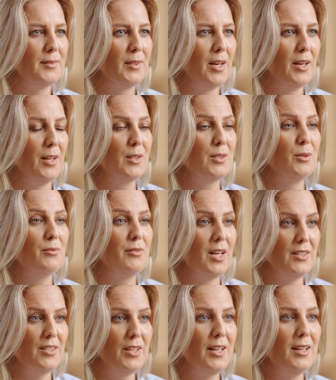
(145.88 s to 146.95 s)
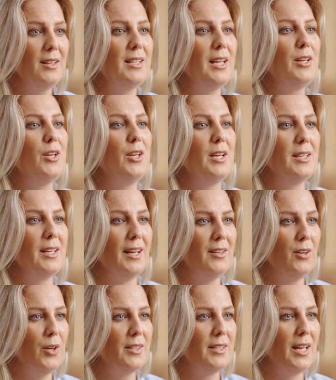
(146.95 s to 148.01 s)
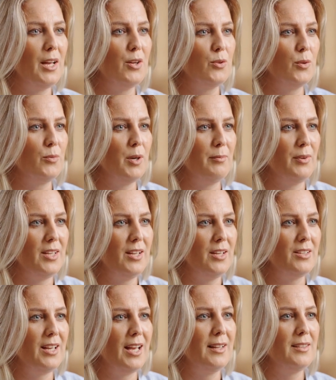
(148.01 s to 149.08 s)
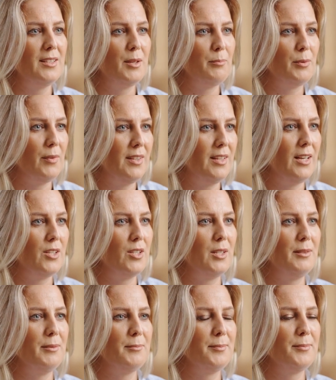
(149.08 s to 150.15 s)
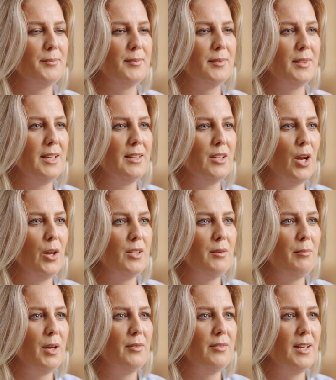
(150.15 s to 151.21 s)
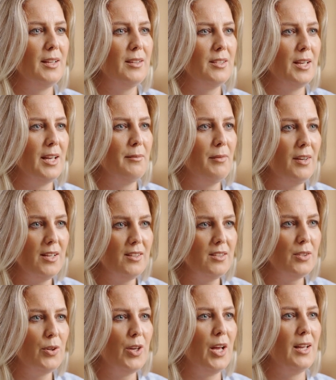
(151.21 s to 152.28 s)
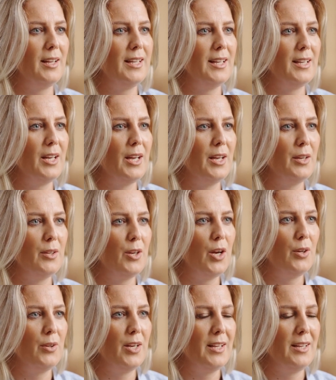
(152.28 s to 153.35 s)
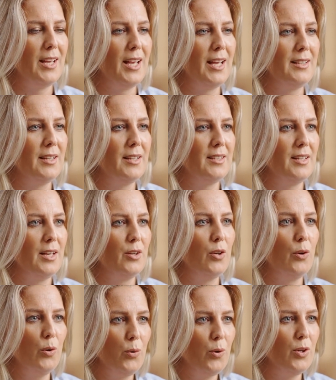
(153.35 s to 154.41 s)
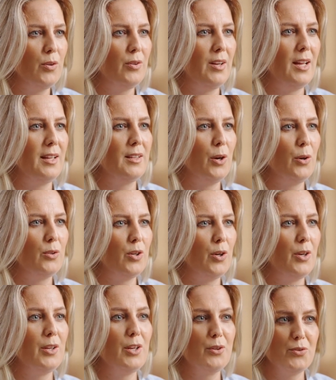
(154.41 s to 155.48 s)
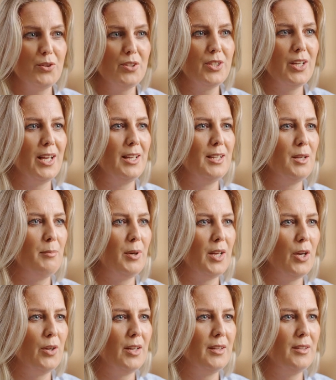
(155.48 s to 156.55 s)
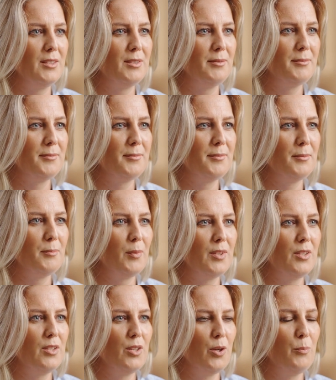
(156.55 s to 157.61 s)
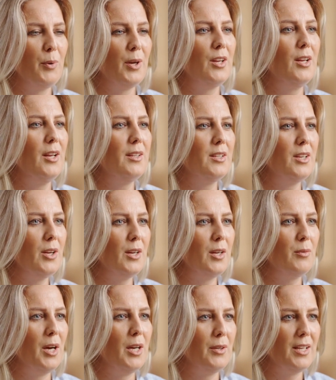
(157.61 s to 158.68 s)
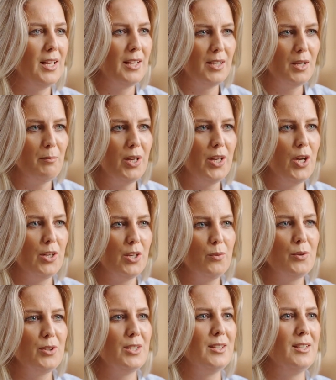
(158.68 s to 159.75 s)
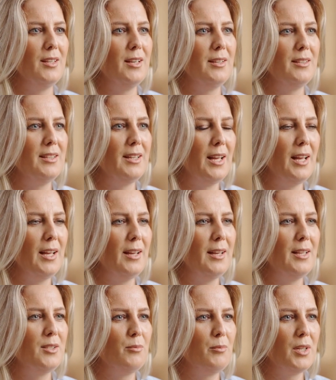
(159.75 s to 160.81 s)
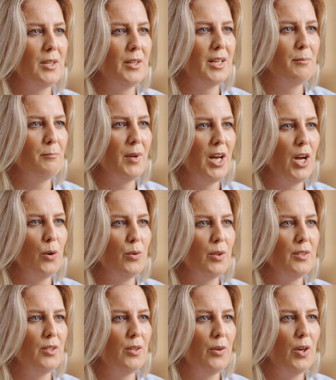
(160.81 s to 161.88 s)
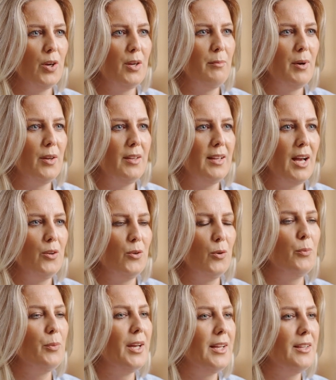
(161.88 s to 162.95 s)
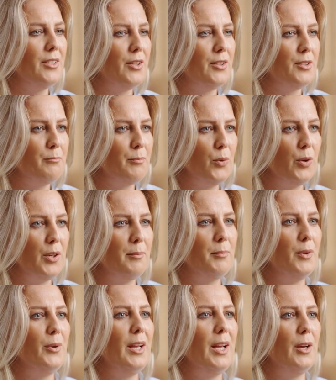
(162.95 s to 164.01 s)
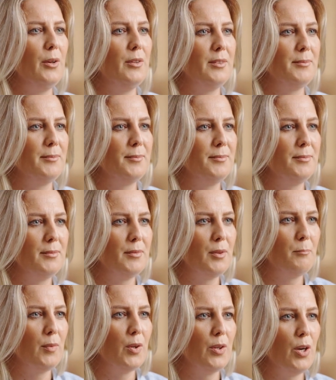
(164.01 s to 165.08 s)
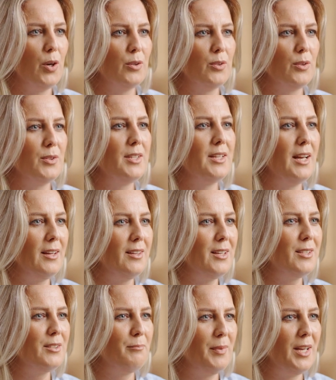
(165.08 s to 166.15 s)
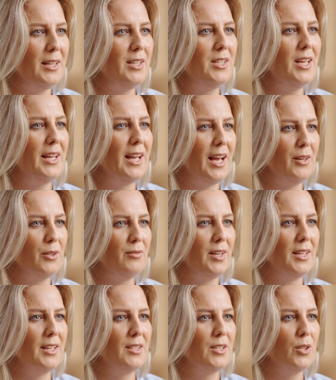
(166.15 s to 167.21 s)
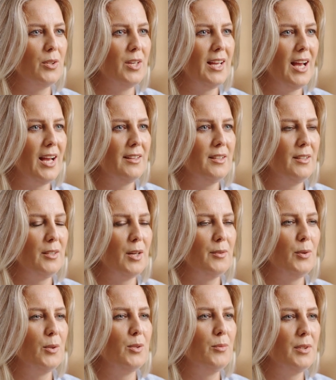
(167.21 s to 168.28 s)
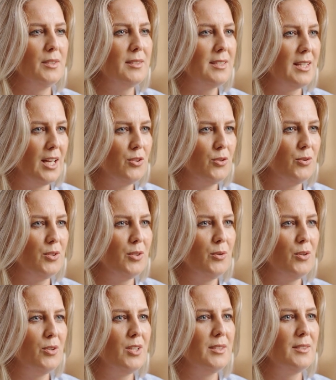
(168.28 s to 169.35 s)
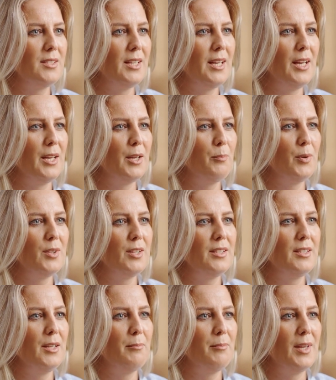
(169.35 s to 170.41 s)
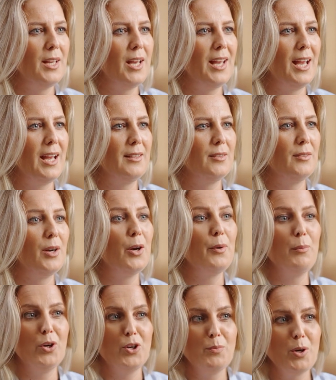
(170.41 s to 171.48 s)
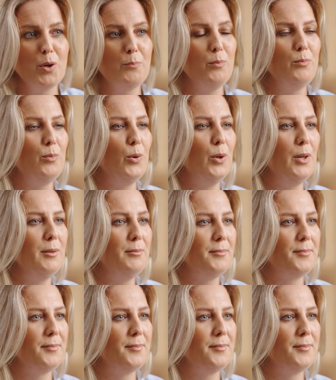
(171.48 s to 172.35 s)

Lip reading: Another fascinating section is on natural remedies and supplementation. It talks about things like medicinal honey, garlic, and essential oils as alternatives to antibiotics. With so much concern around antibiotic resistance, it's really empowering to learn about natural ways to support immune health. The book also discusses managing elevated uric acid levels with natural solutions, which is something I hadn't thought much about before.